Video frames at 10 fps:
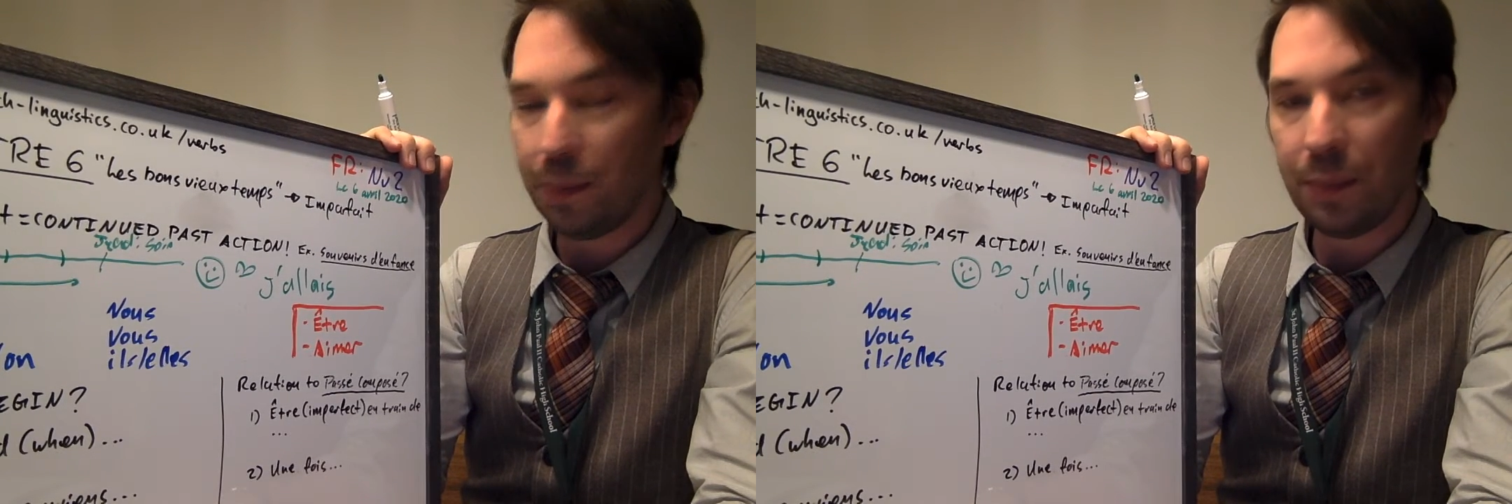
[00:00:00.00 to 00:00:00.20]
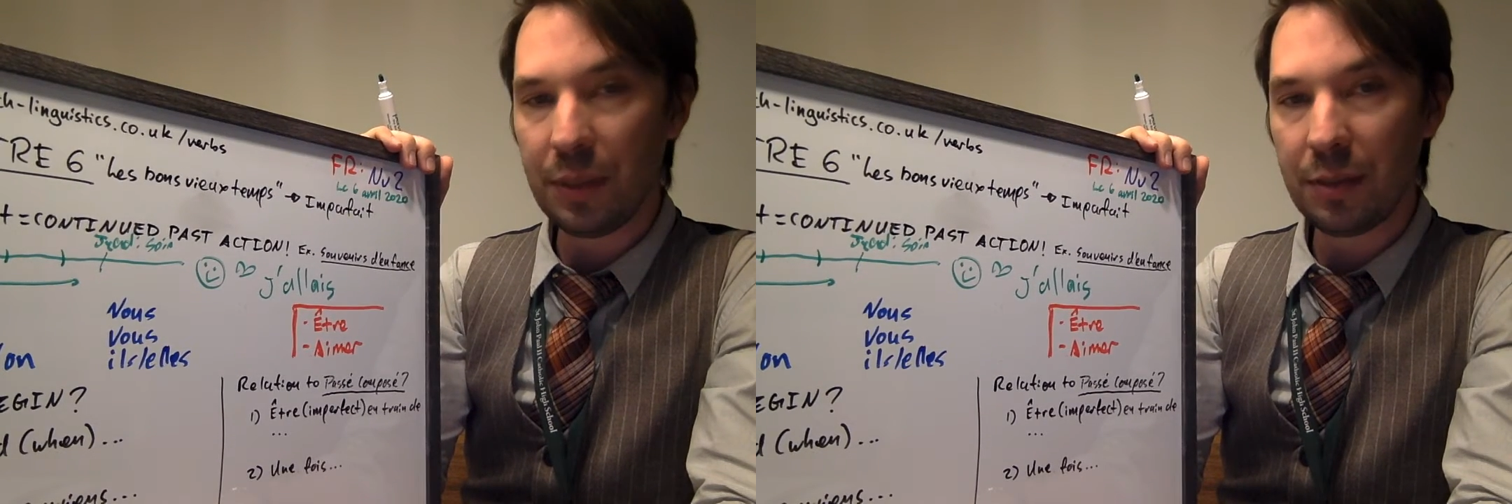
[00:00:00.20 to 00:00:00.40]

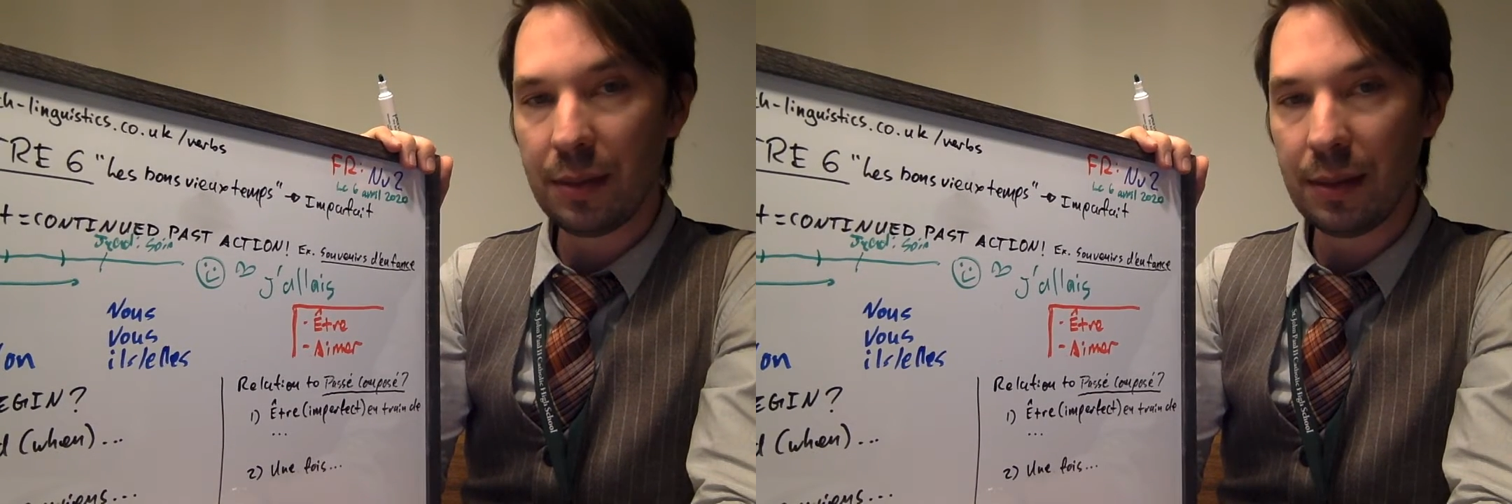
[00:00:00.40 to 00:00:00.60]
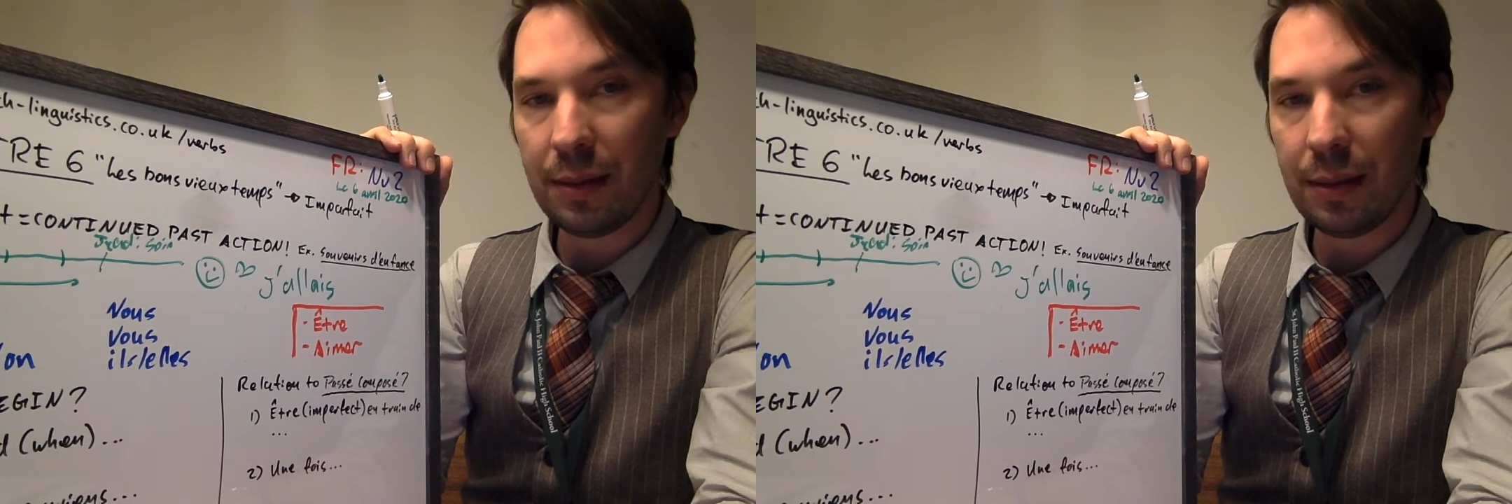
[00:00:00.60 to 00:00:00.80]

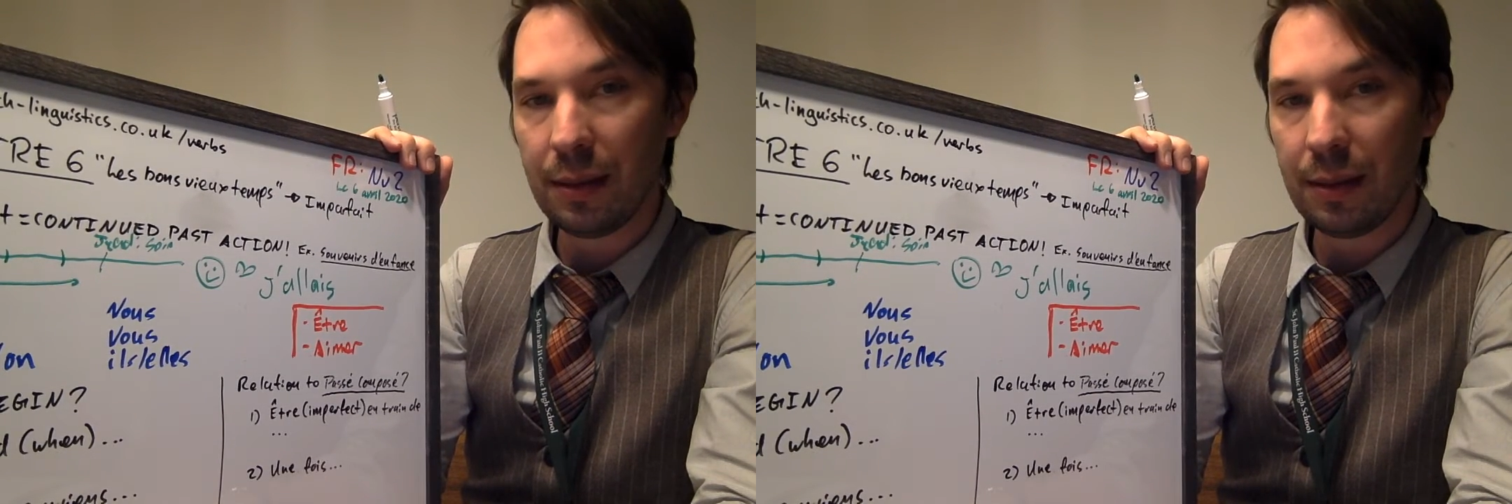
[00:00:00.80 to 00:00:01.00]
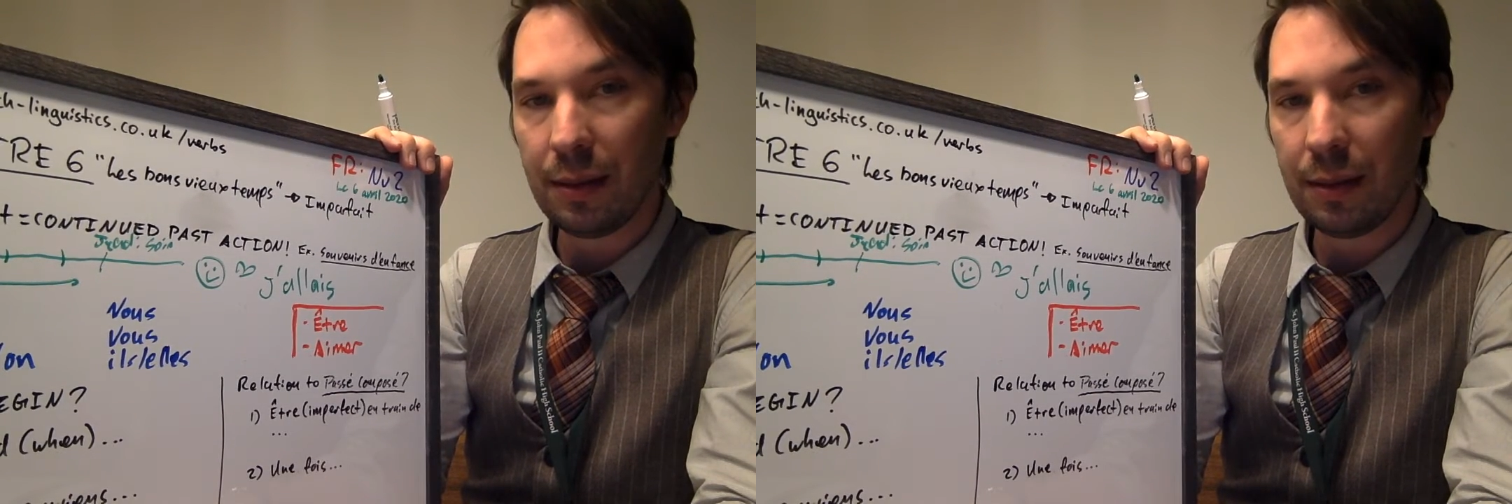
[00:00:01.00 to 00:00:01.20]
between
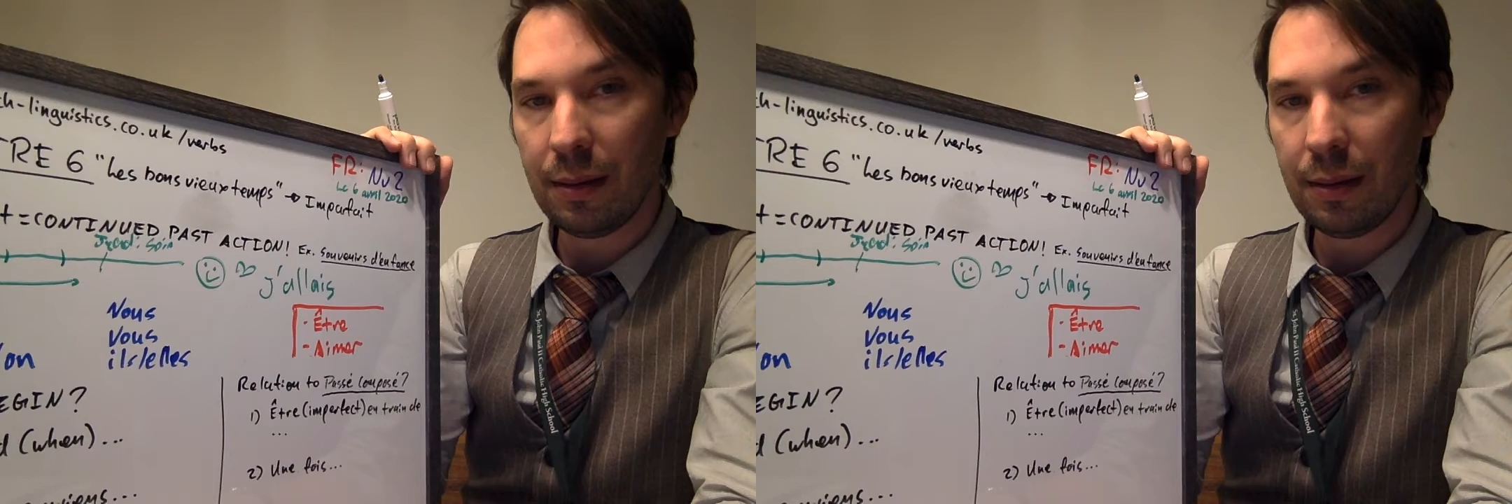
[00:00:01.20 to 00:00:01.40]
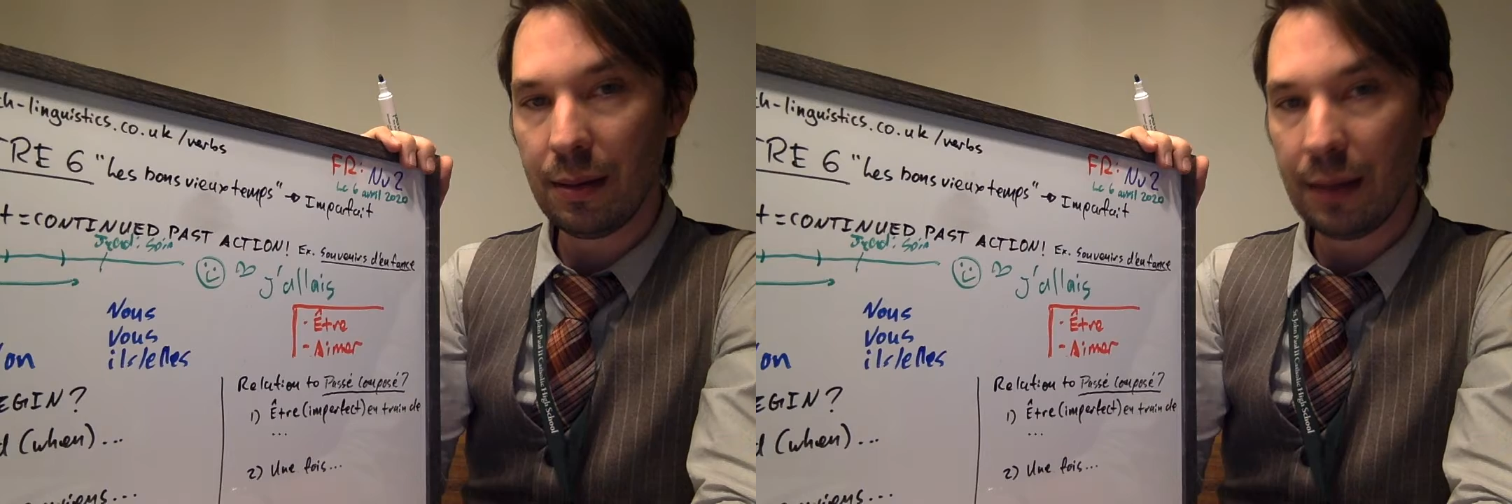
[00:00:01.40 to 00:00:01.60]
the
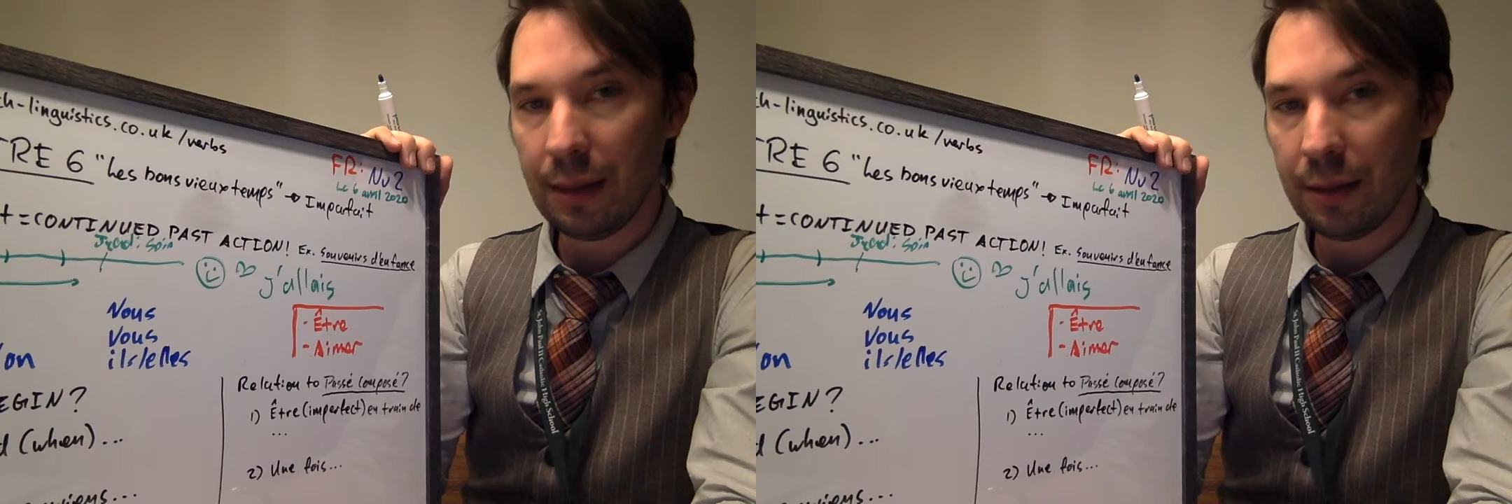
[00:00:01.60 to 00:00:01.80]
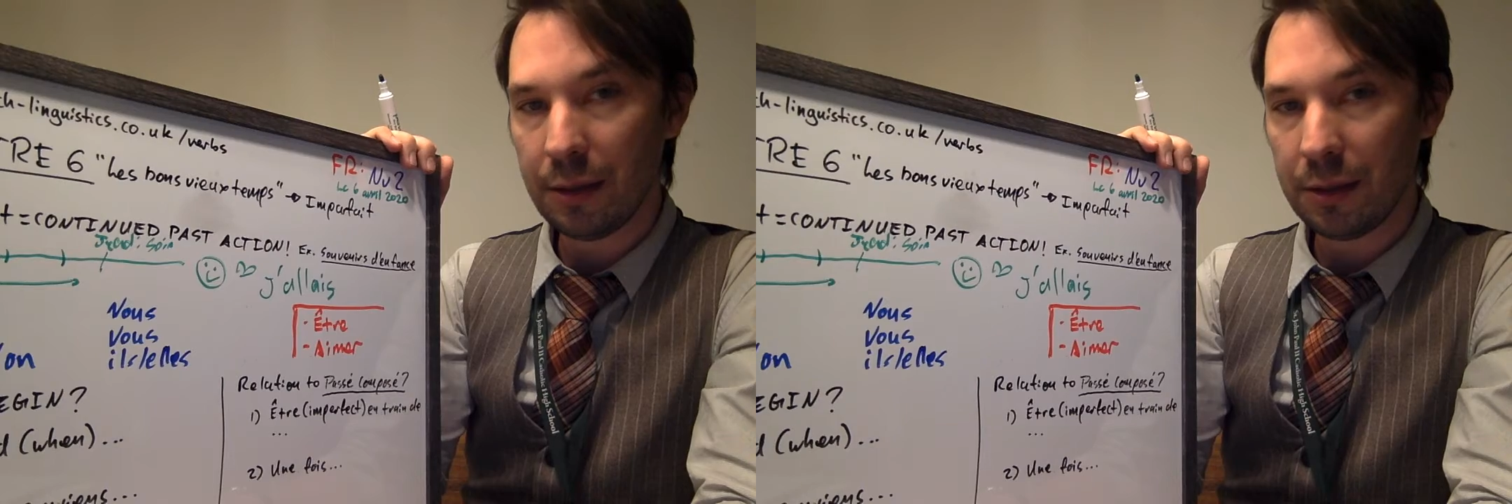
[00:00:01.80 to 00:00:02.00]

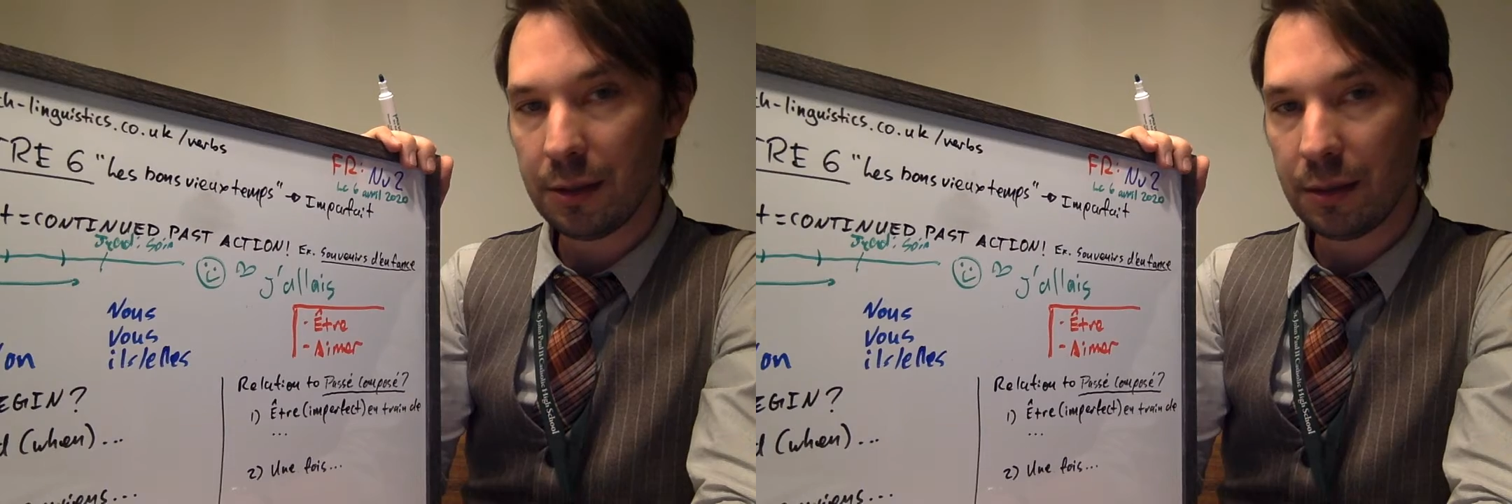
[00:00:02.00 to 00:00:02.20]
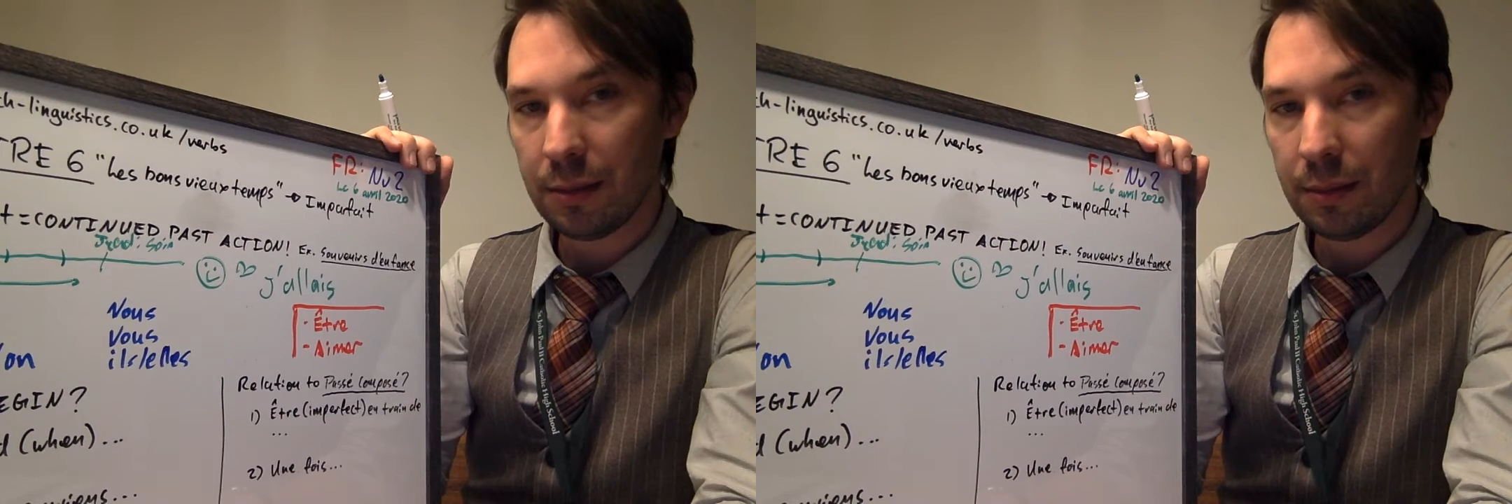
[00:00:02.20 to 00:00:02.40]
English